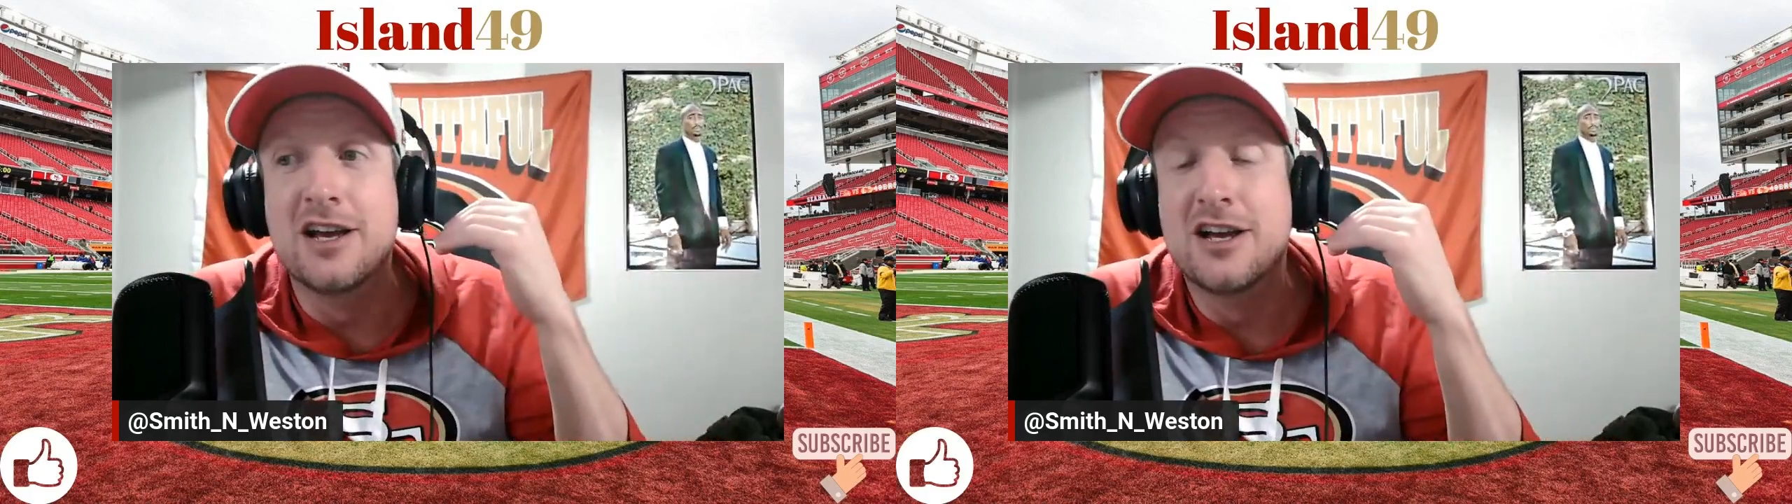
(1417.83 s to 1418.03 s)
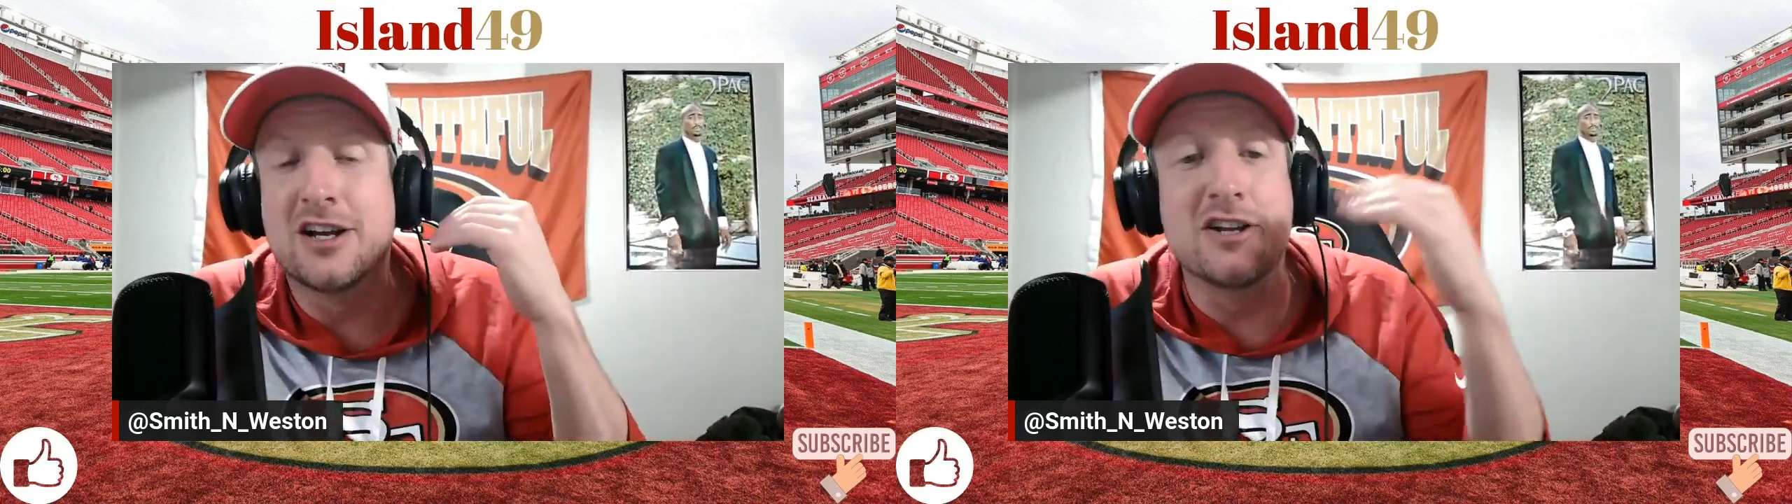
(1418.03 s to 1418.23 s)

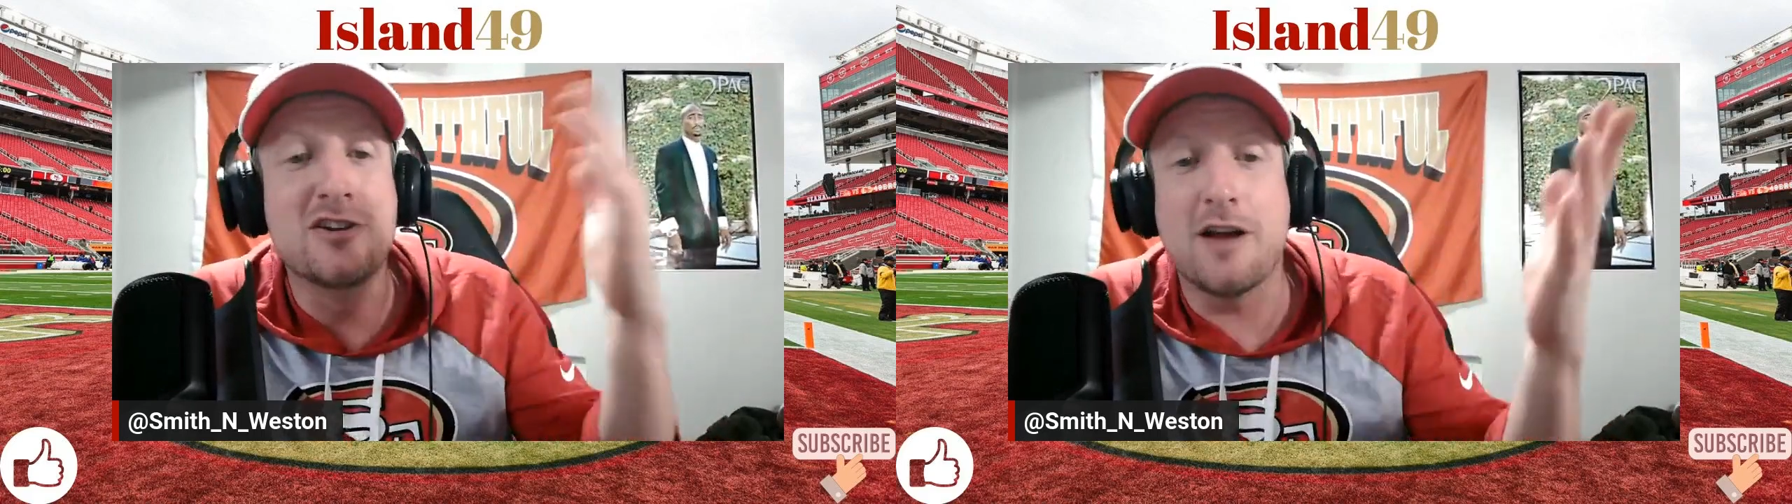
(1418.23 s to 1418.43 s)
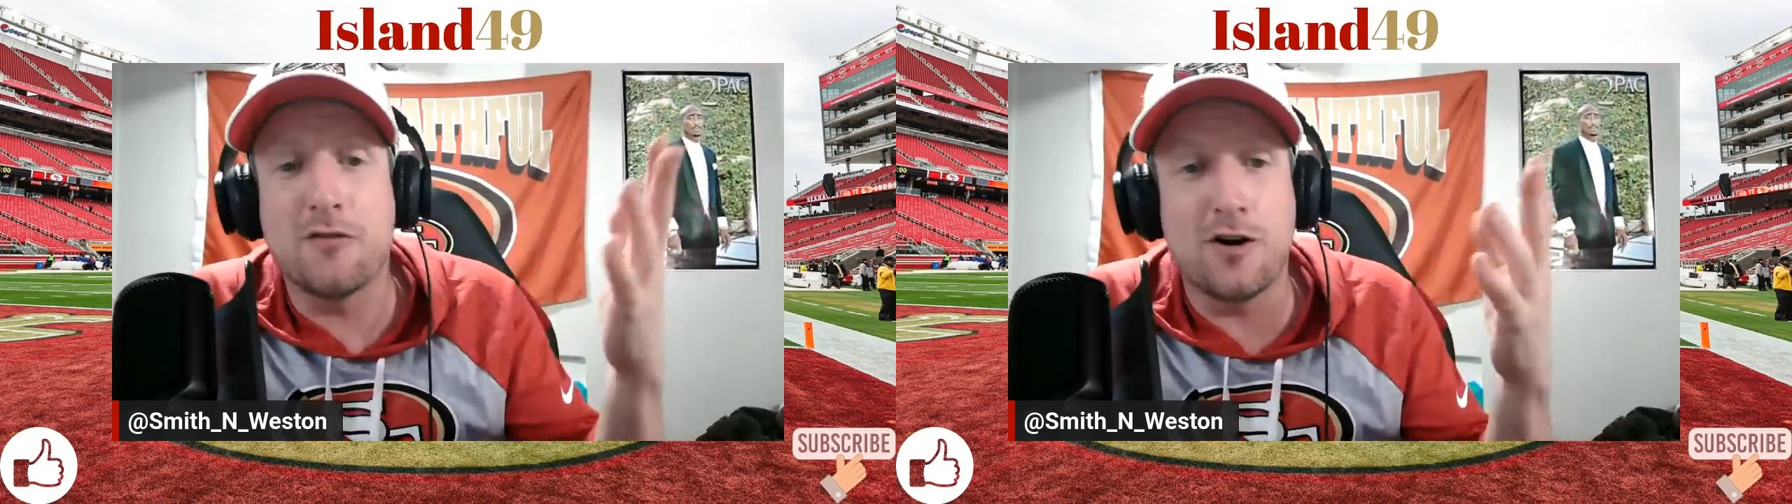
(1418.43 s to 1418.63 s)
could
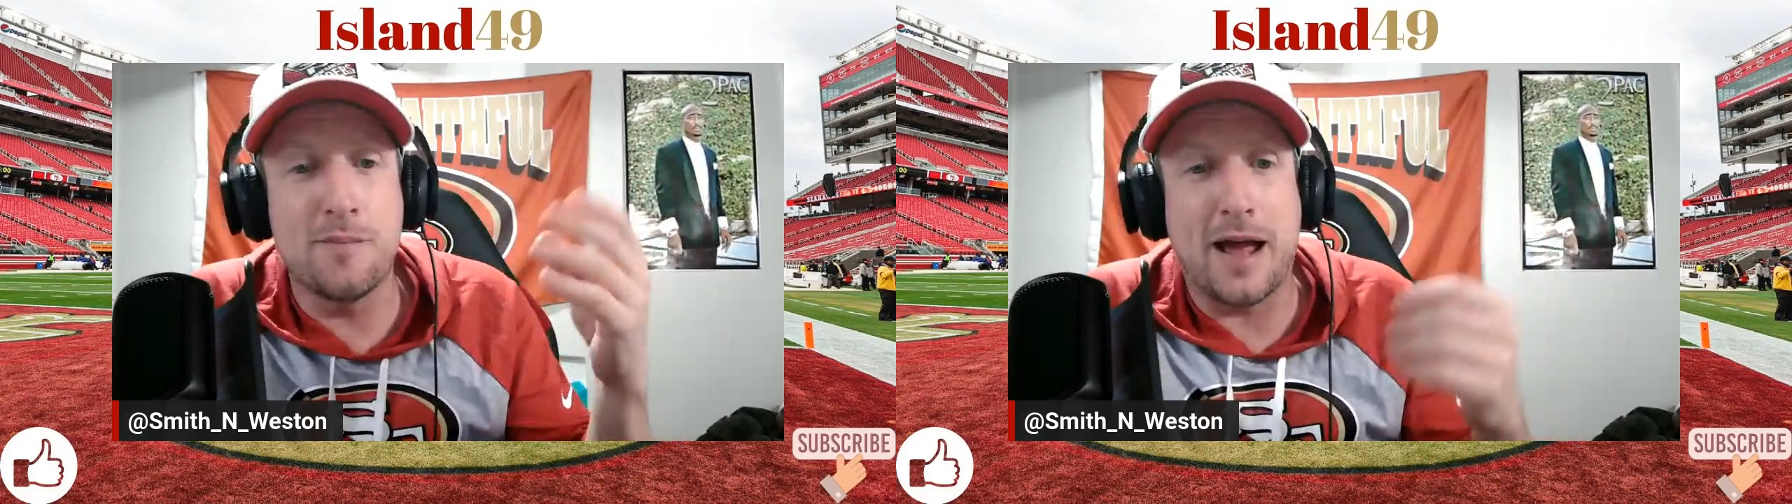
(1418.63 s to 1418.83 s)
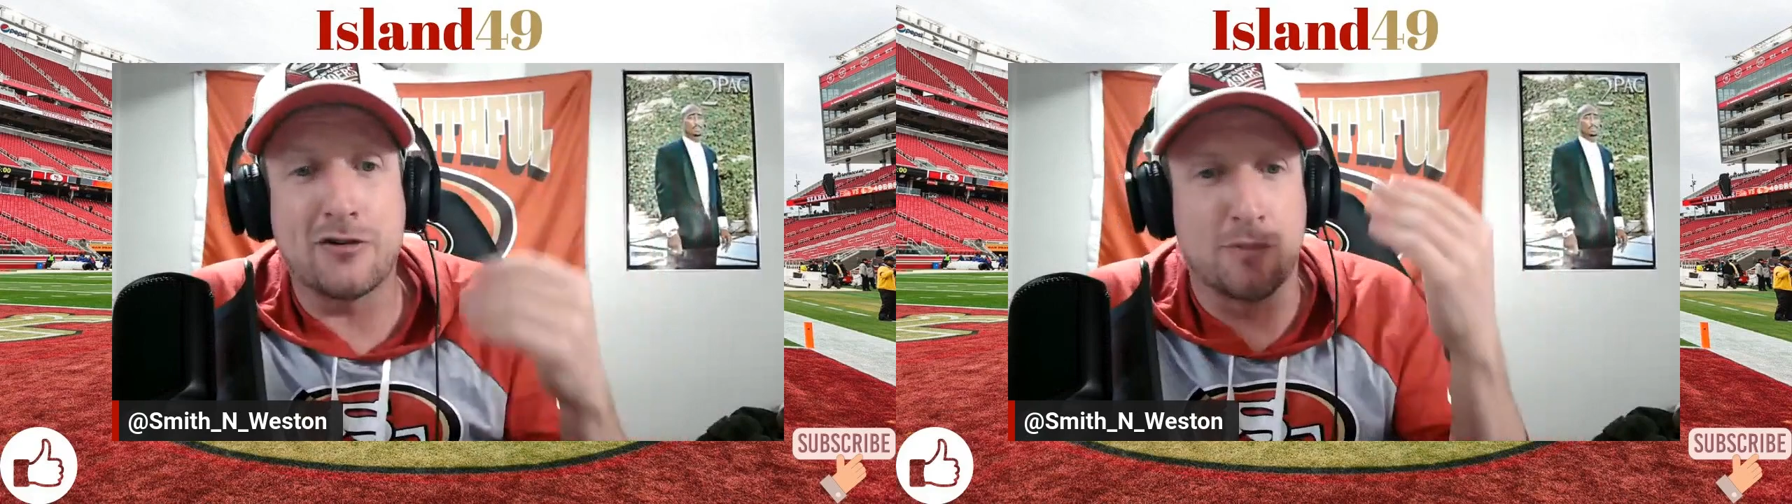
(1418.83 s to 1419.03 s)
never imagine,